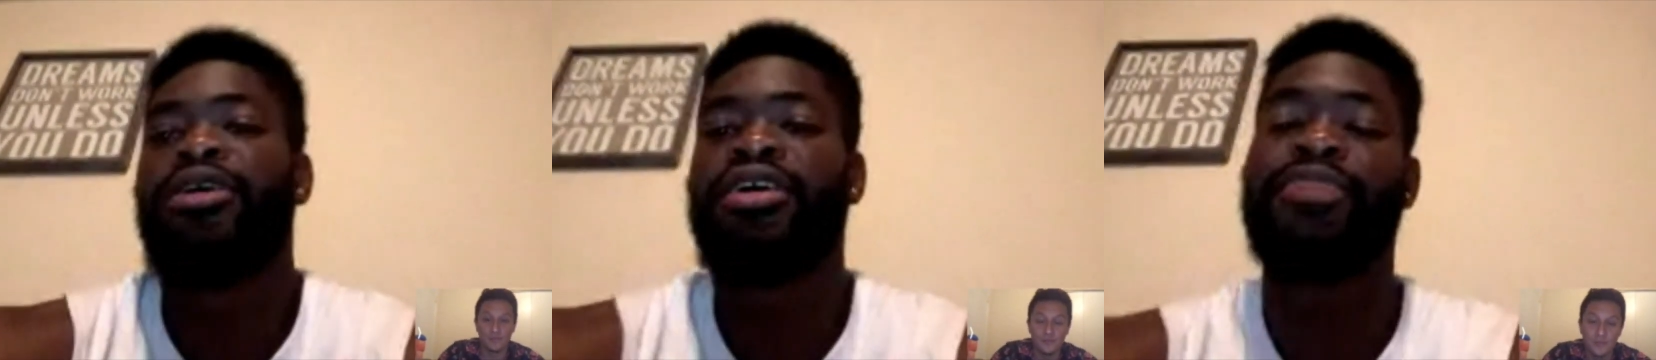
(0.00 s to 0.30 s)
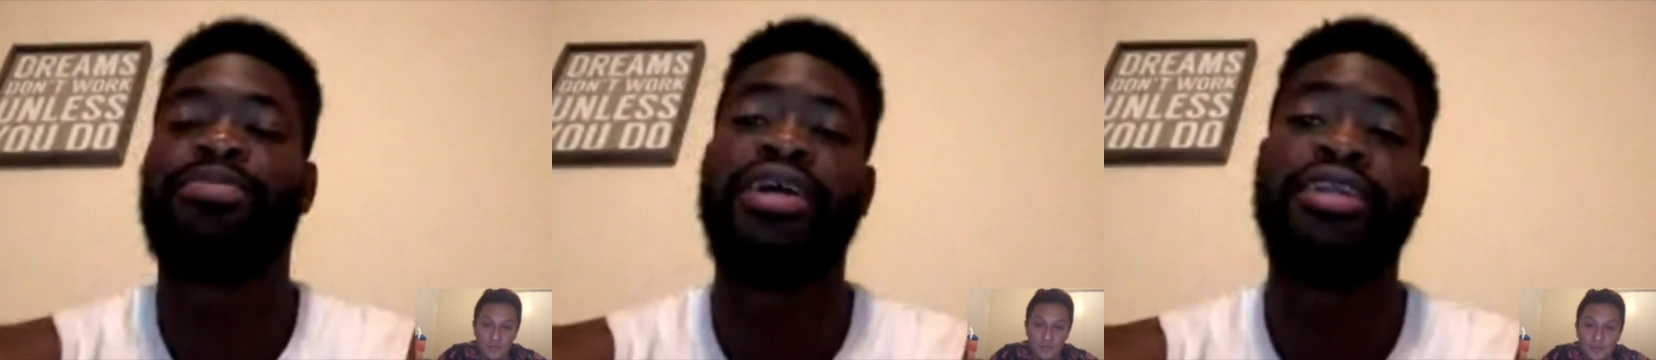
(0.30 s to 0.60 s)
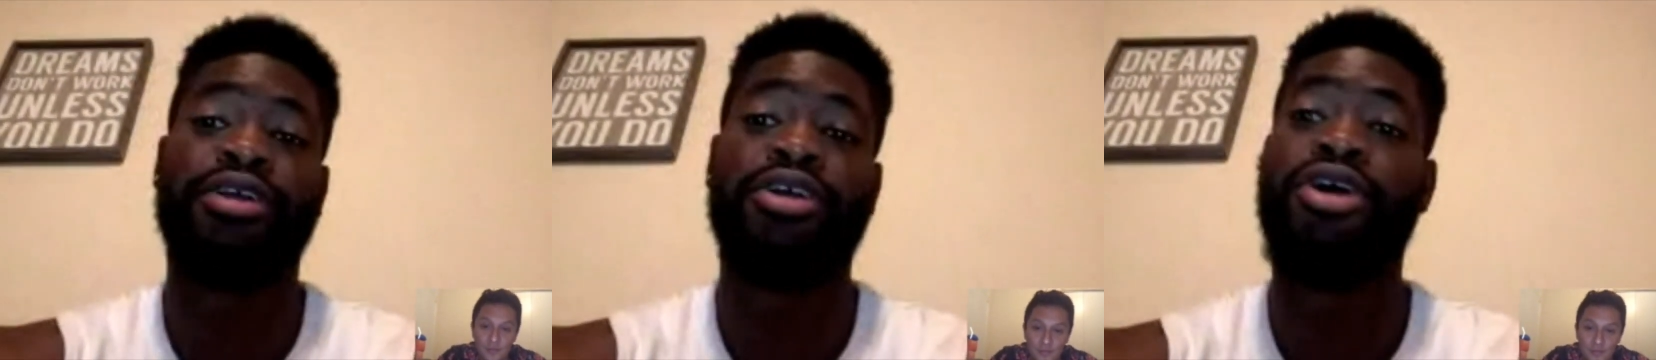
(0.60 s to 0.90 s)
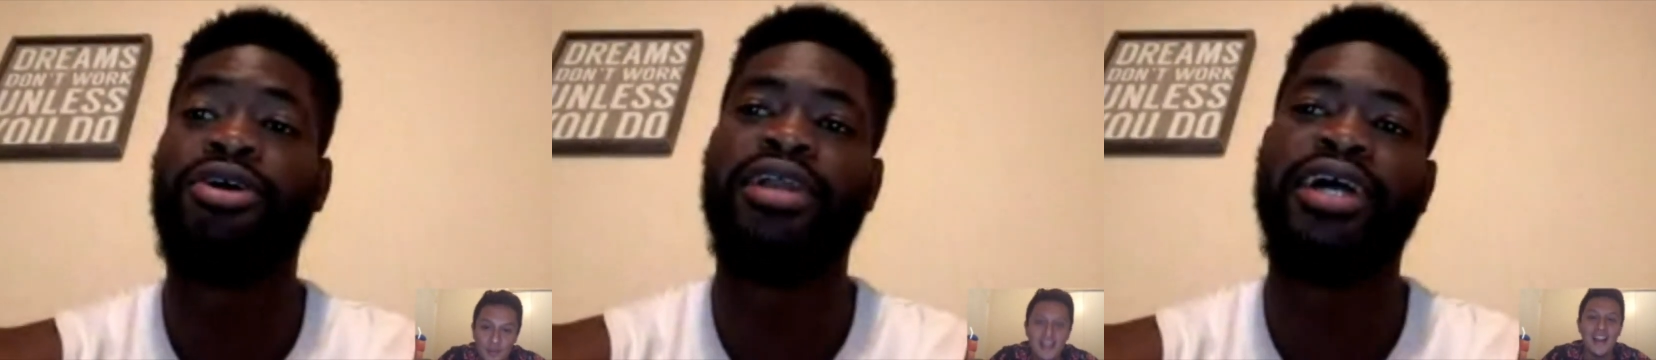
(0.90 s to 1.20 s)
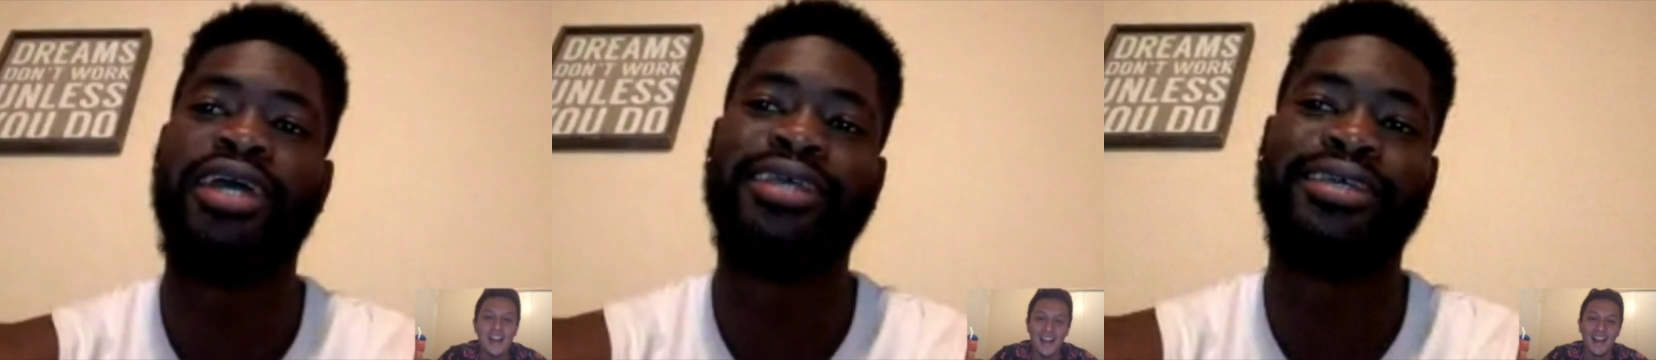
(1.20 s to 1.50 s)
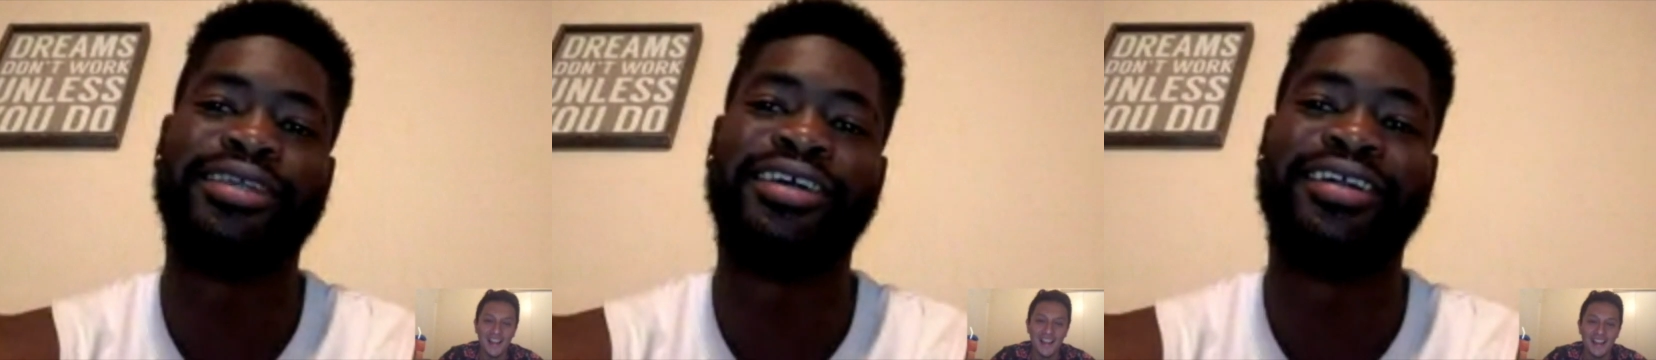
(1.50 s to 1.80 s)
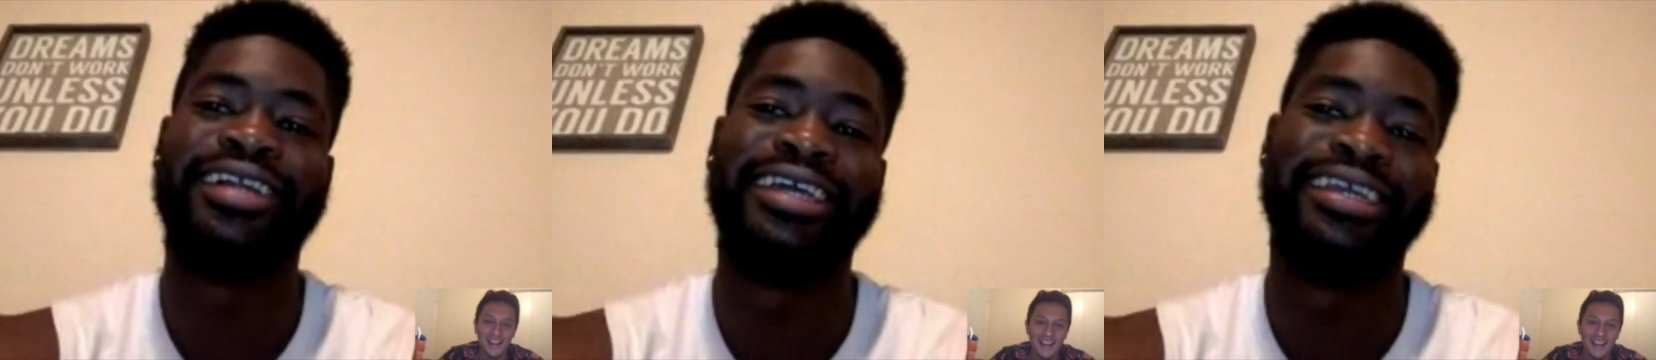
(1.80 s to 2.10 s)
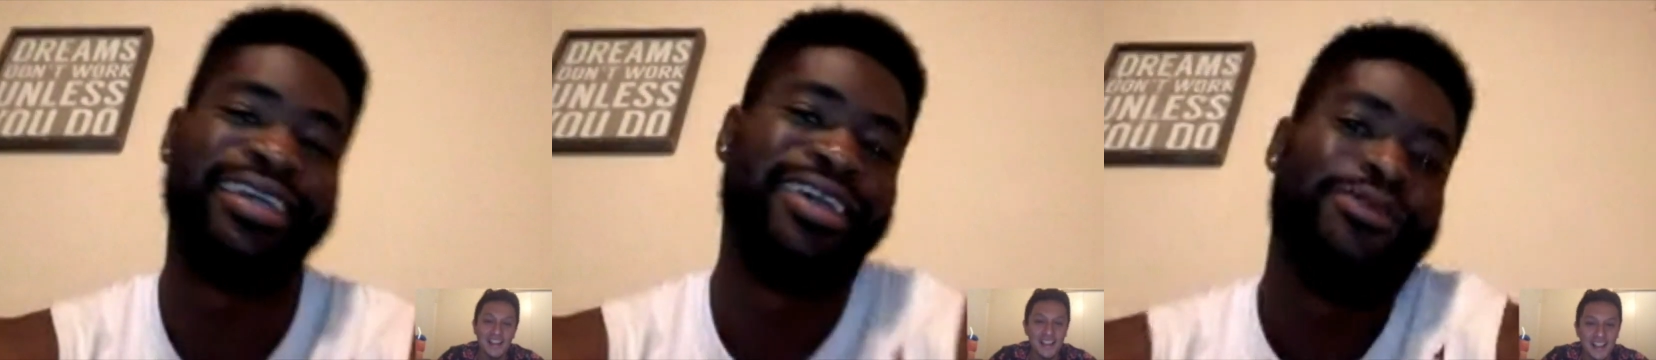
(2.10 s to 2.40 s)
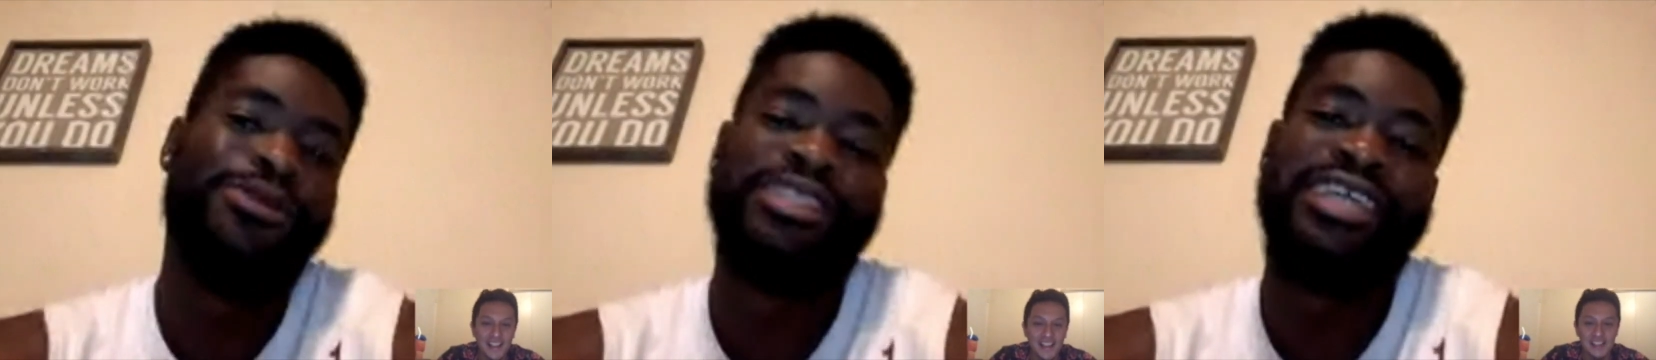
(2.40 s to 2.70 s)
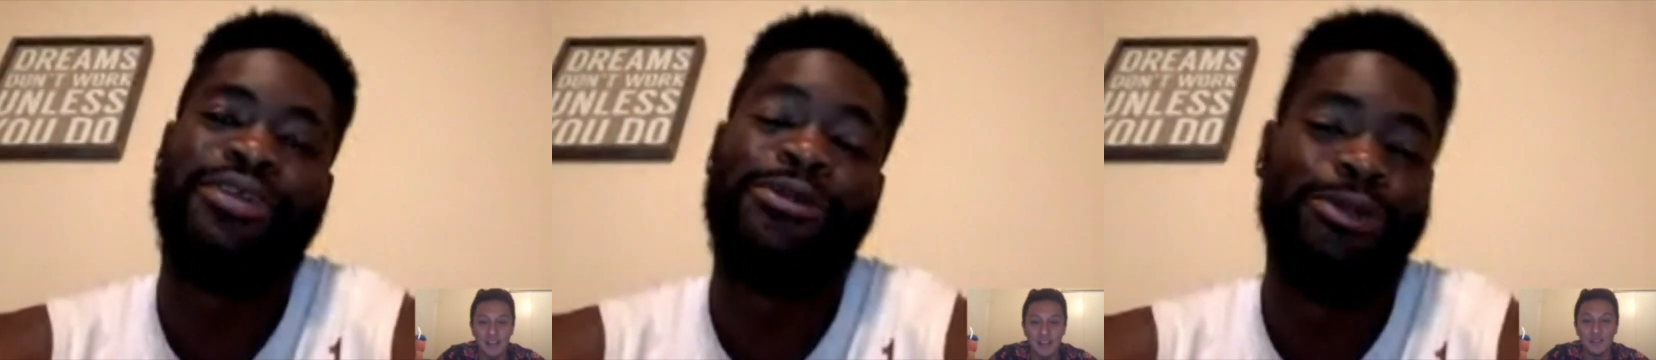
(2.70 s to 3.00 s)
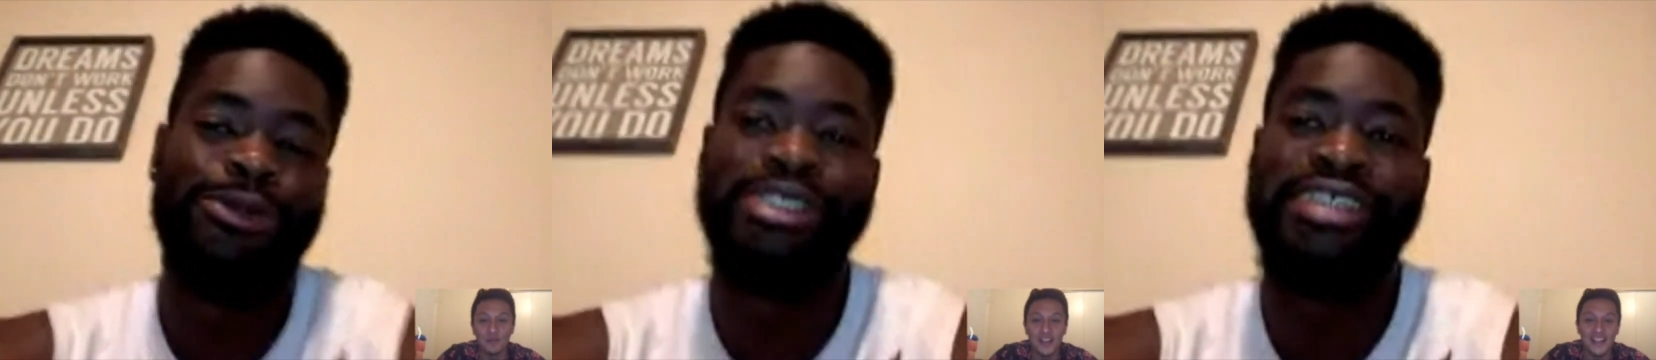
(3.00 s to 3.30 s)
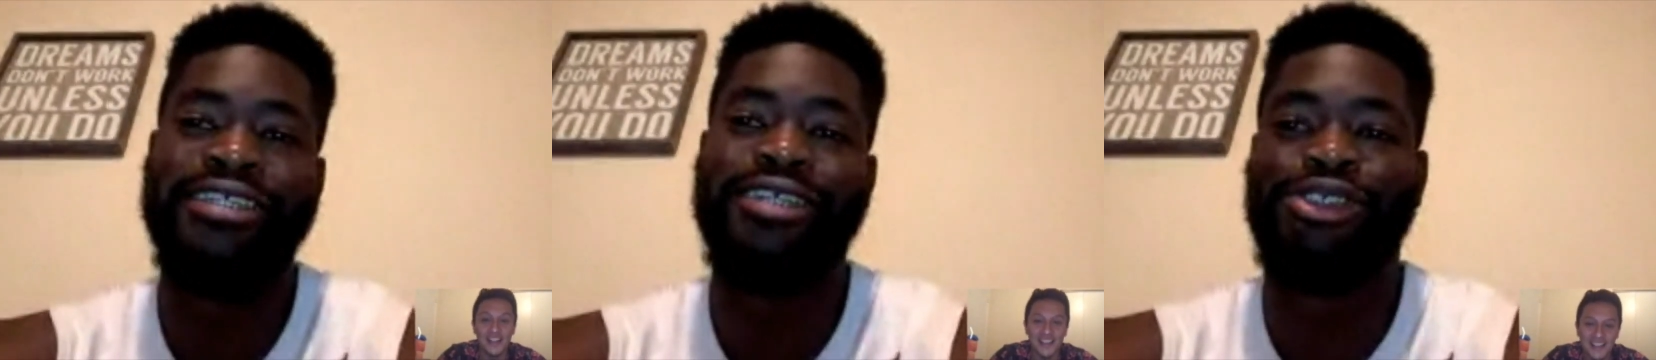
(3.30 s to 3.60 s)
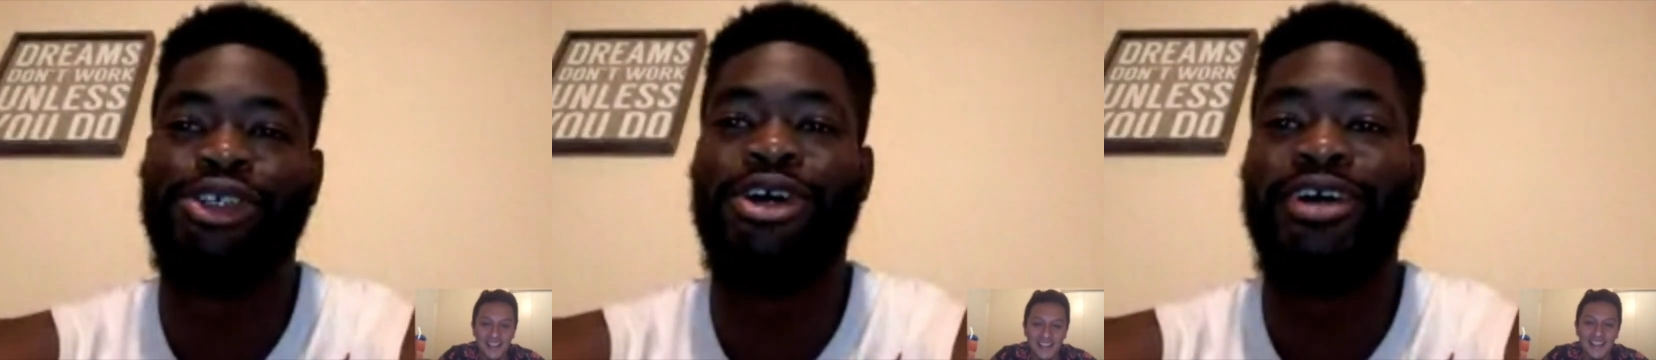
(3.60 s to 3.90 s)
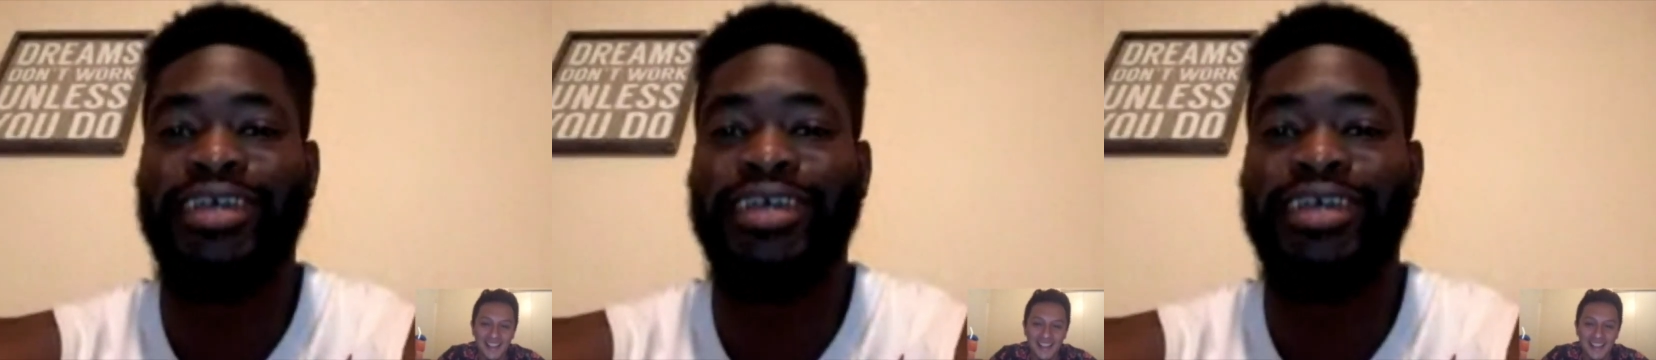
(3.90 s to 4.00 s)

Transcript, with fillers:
Speaker 1: Walker playing in goal, like you know, like he saved we'll the free take, kick. We'll, we'll, take the draw.